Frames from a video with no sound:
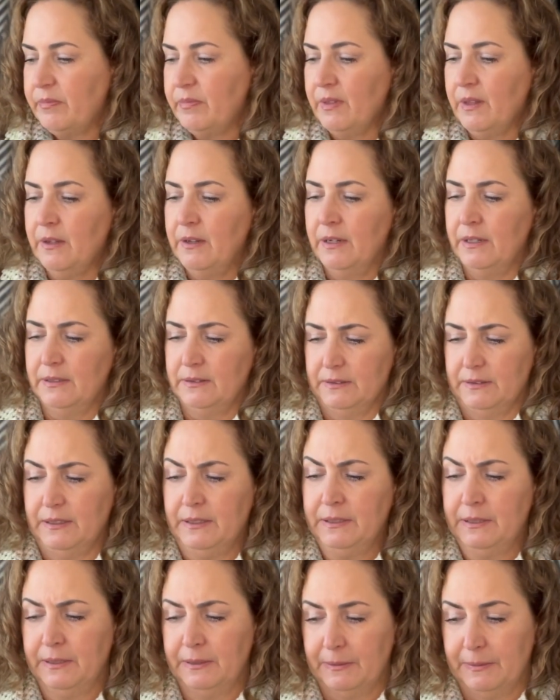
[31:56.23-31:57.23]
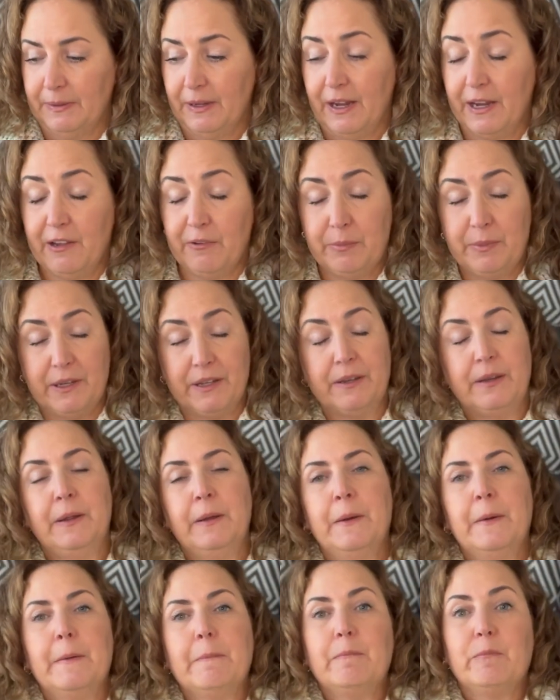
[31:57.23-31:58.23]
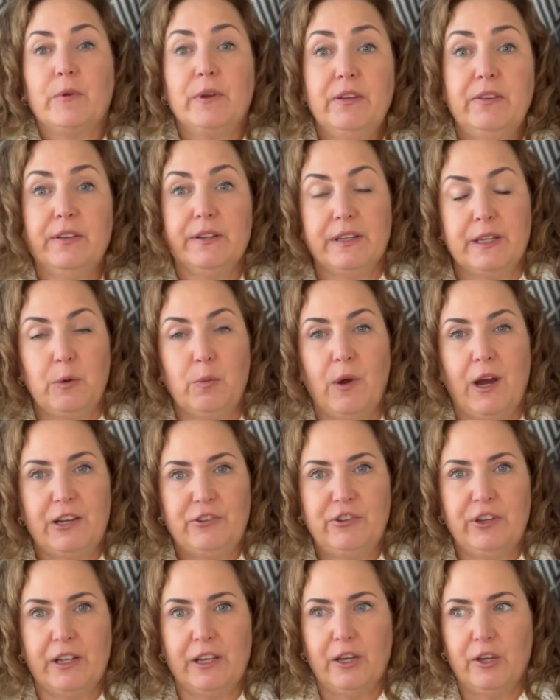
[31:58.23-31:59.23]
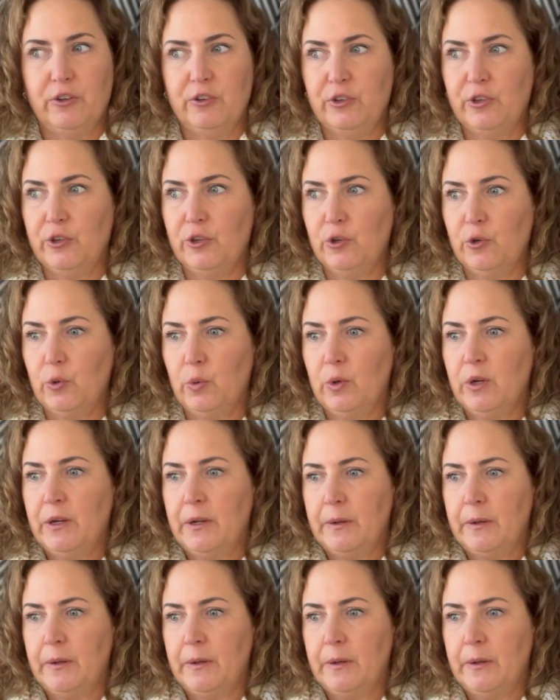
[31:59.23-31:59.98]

I have been recently watching a new,